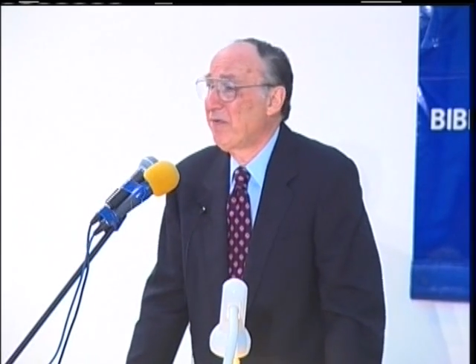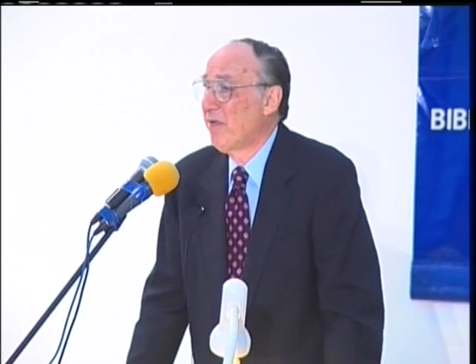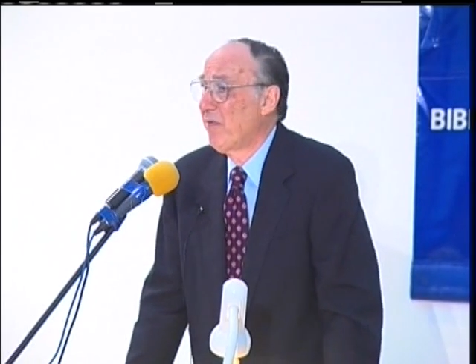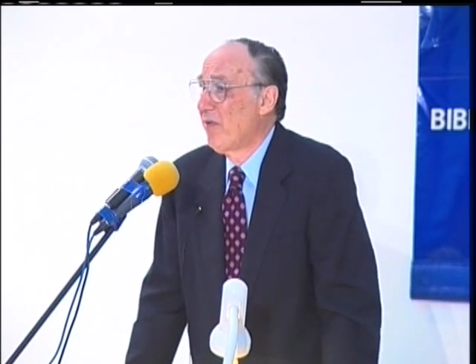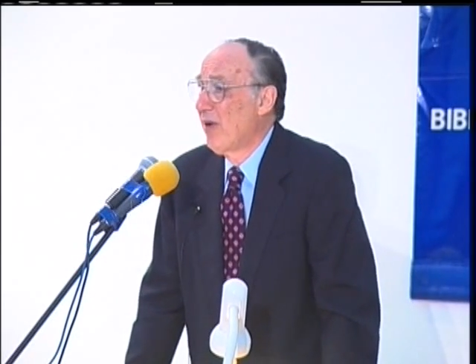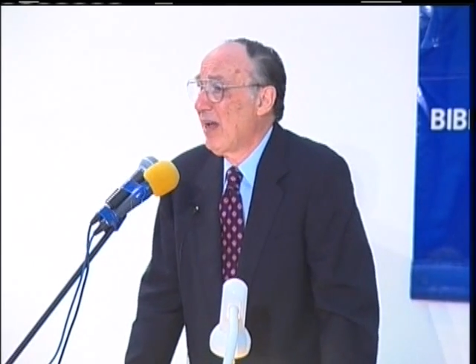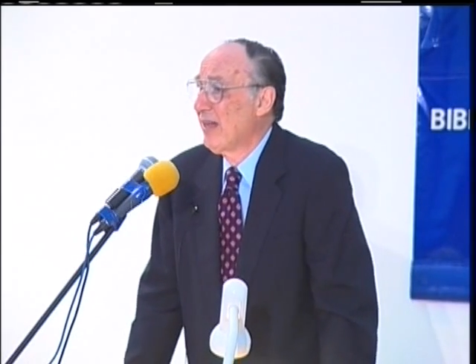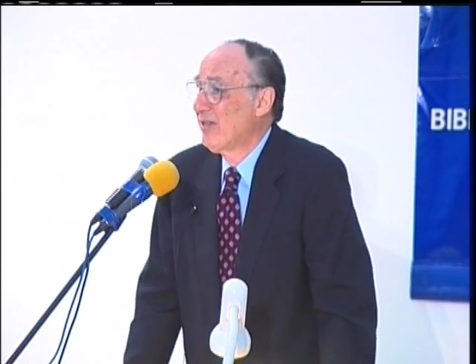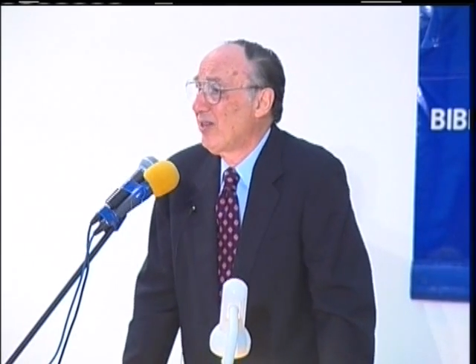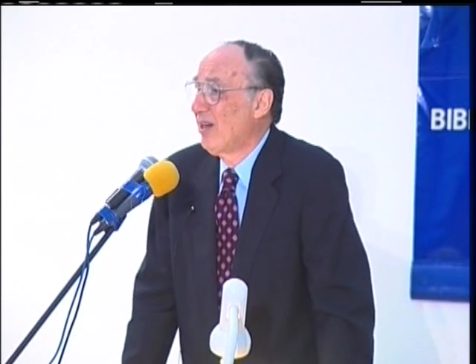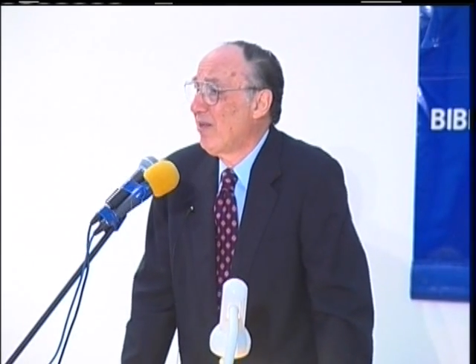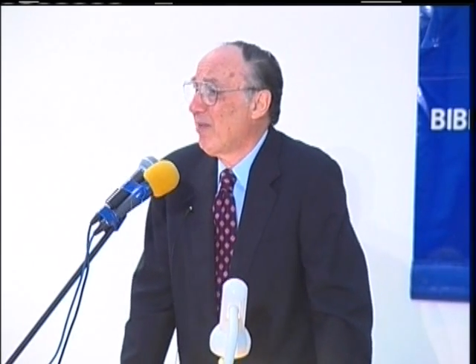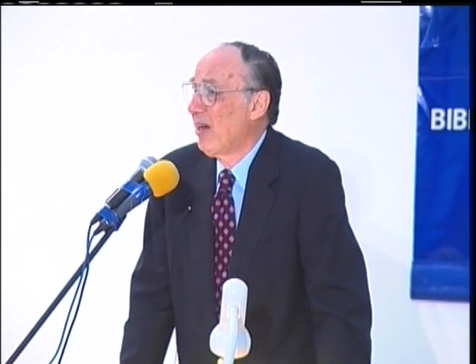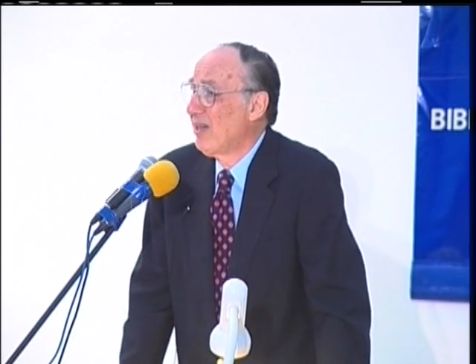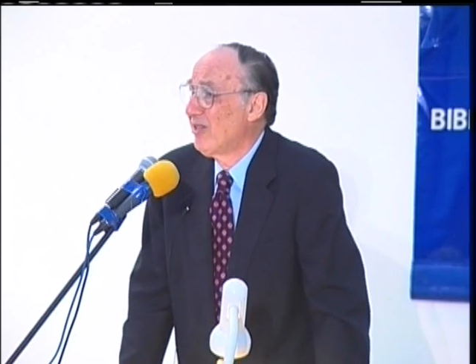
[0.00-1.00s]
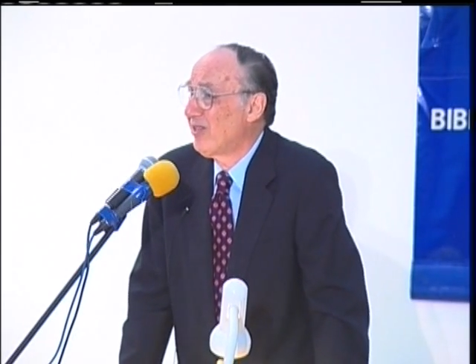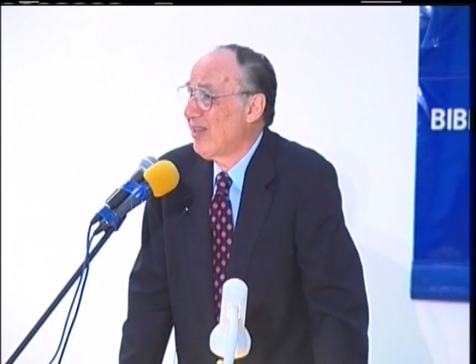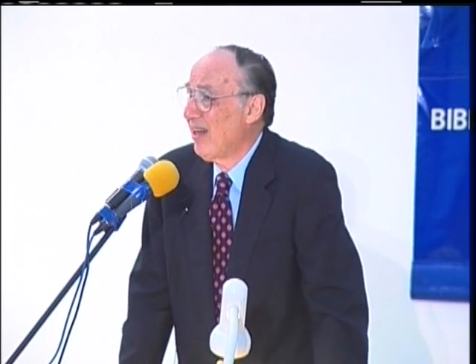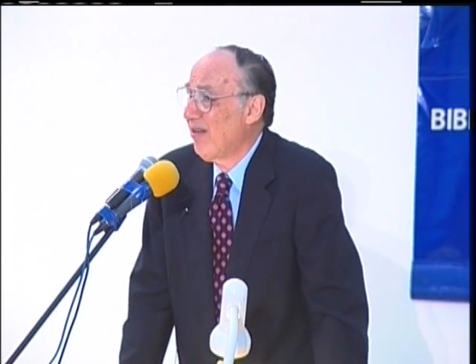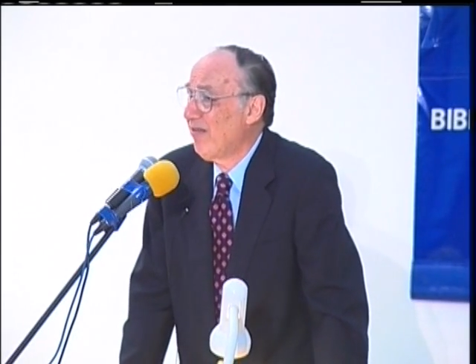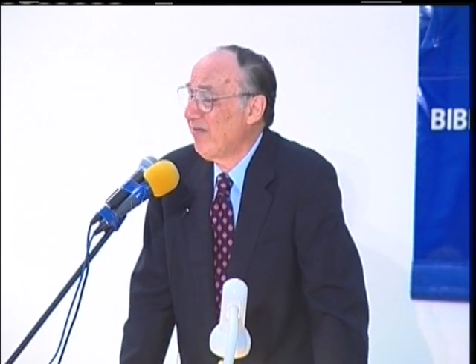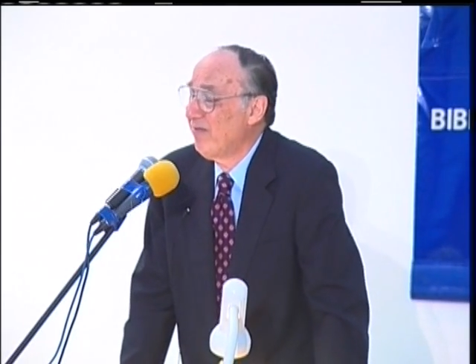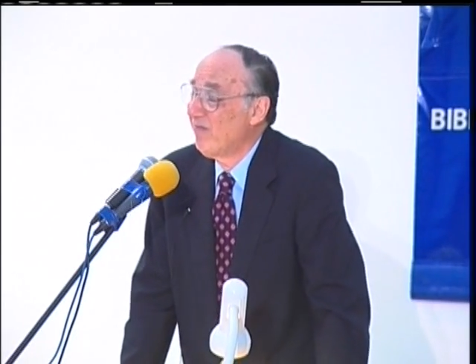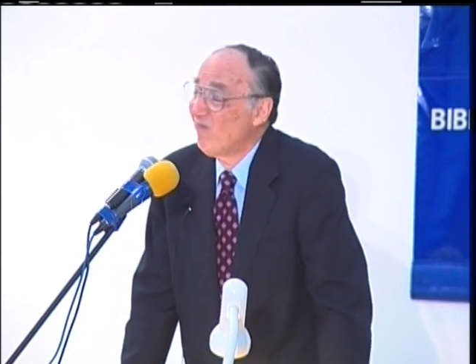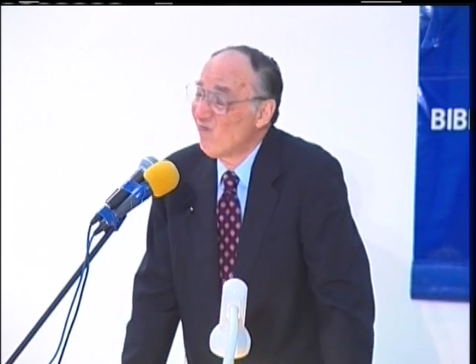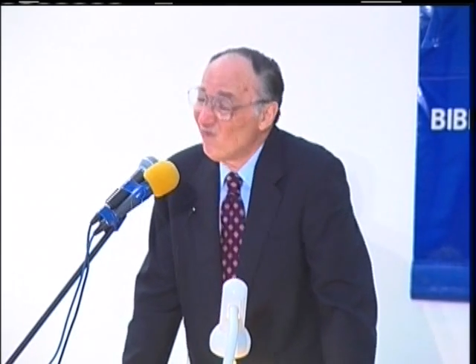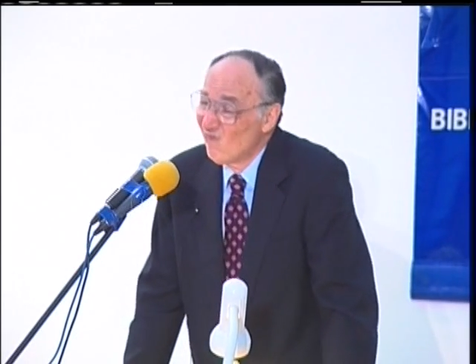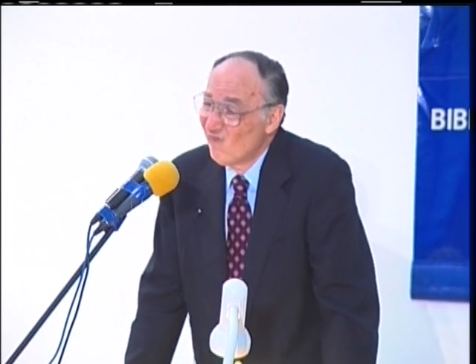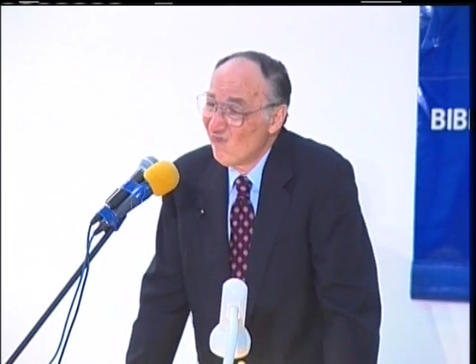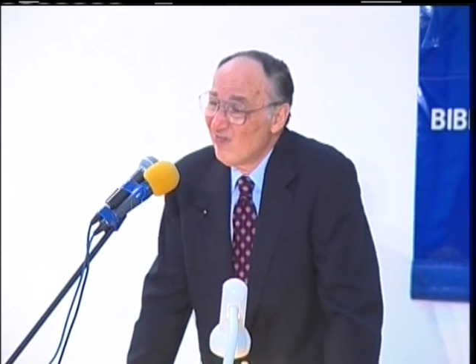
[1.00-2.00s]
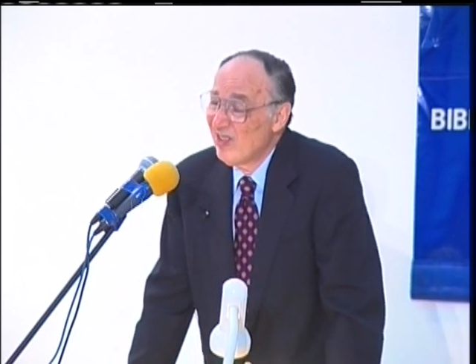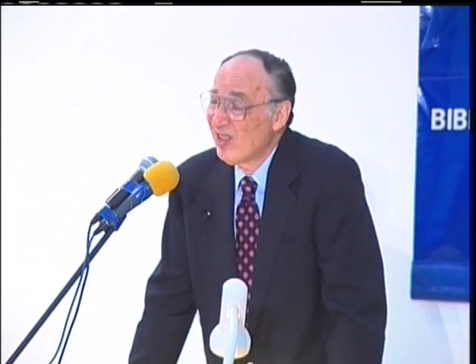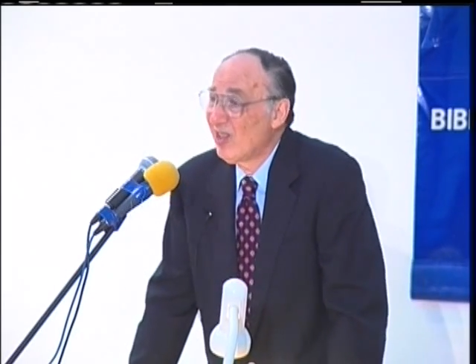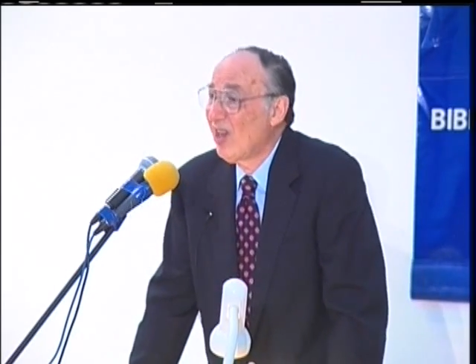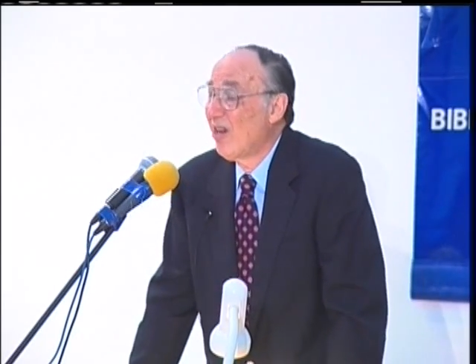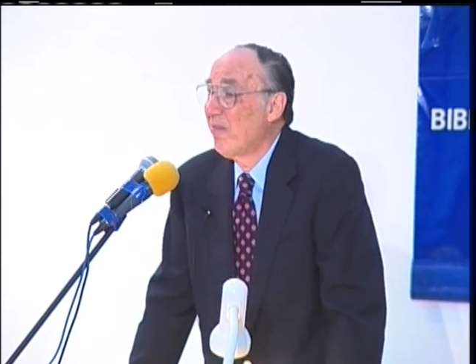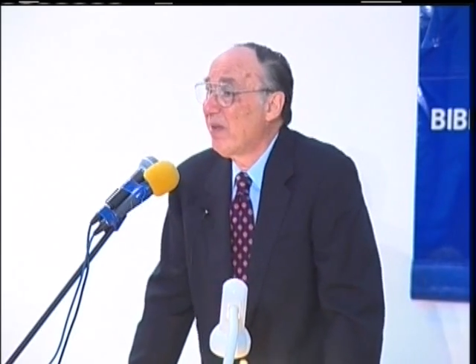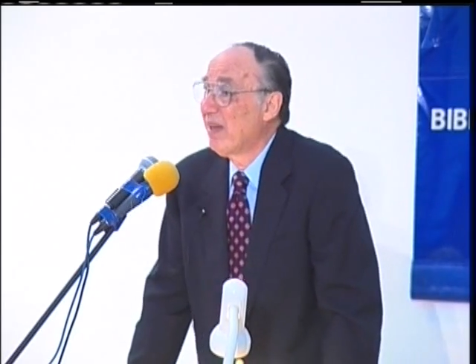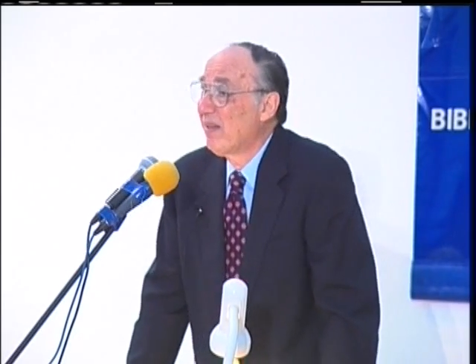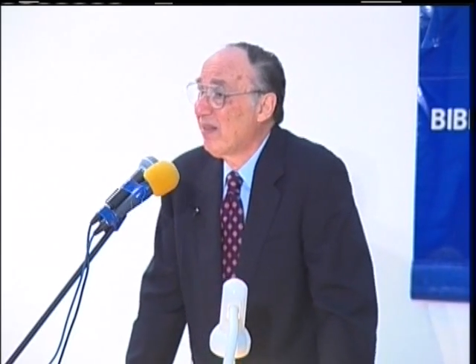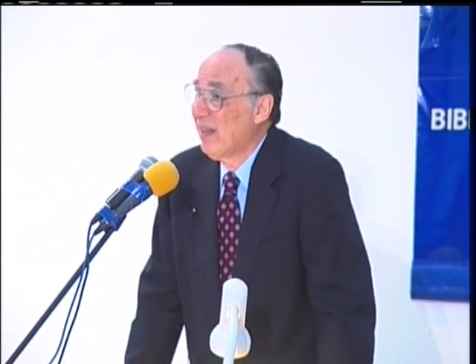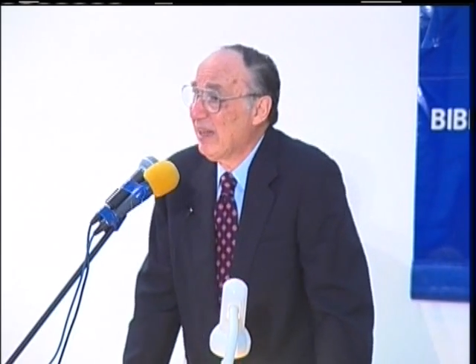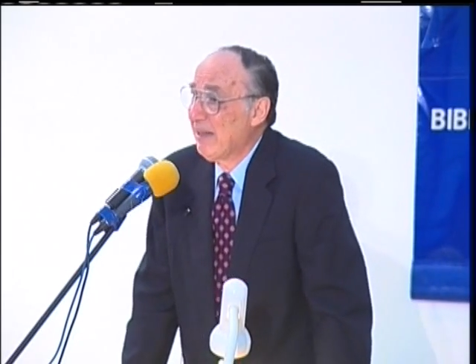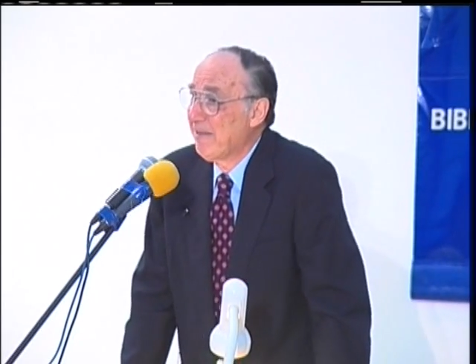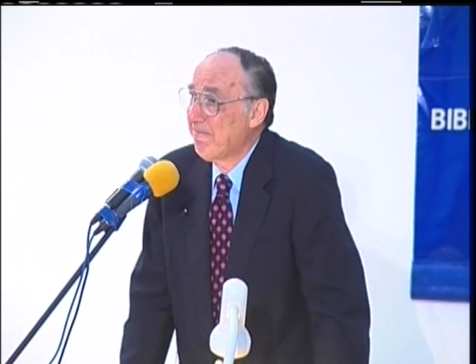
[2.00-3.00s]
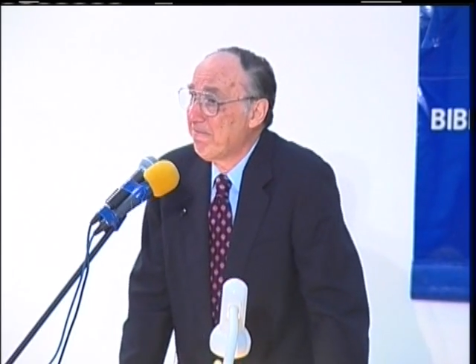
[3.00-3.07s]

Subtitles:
for veracity myself. It's not a big thing.